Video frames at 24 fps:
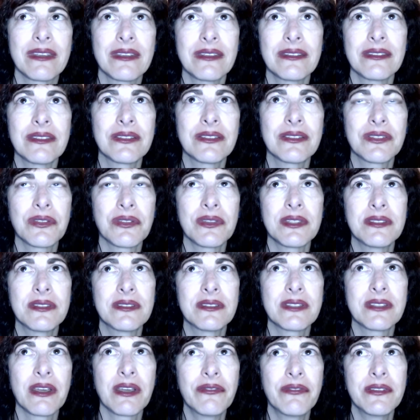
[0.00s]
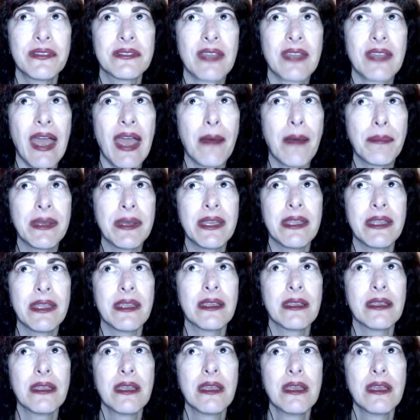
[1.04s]
so the stuff is
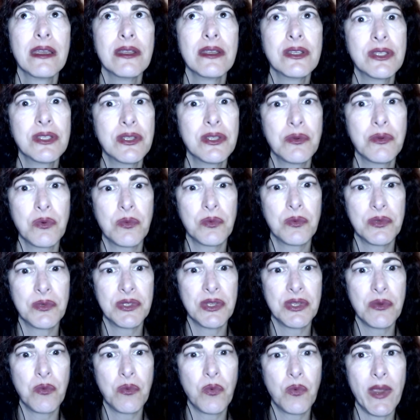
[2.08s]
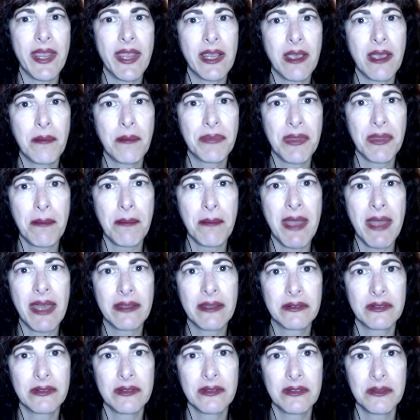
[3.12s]
happening to wake up the
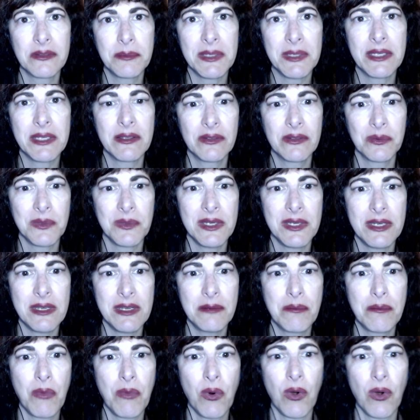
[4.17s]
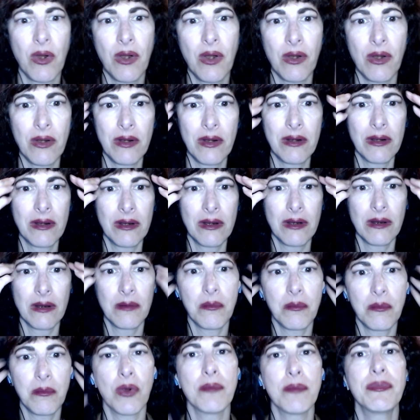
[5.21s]
masses, because we need more
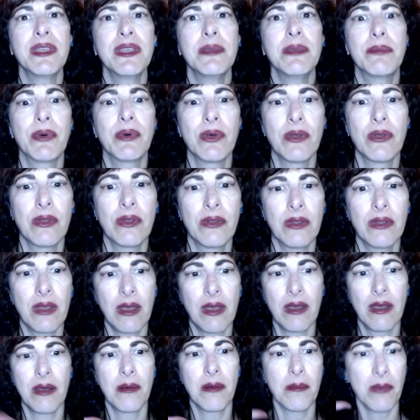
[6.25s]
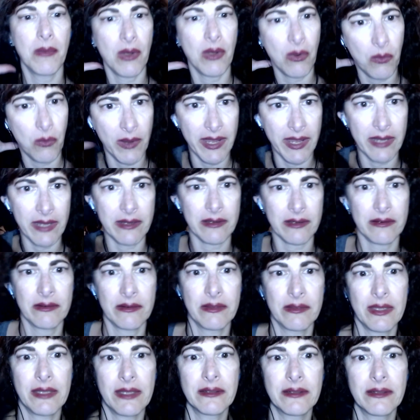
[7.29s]
people awake.
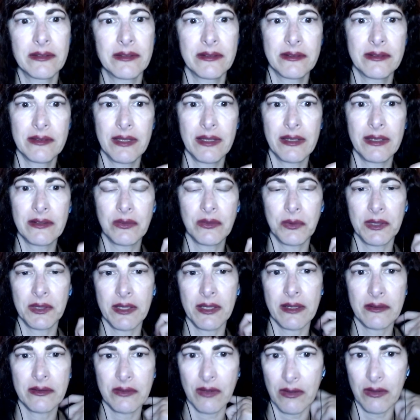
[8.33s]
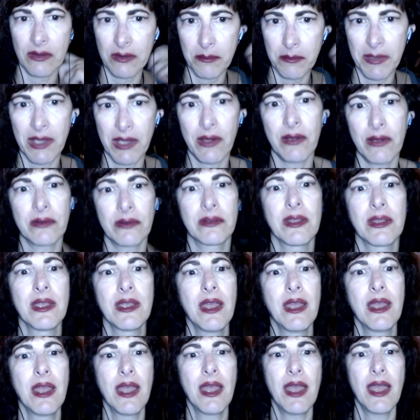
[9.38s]
That's what that's all about.
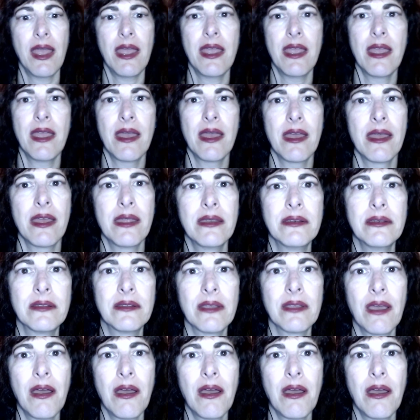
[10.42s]
And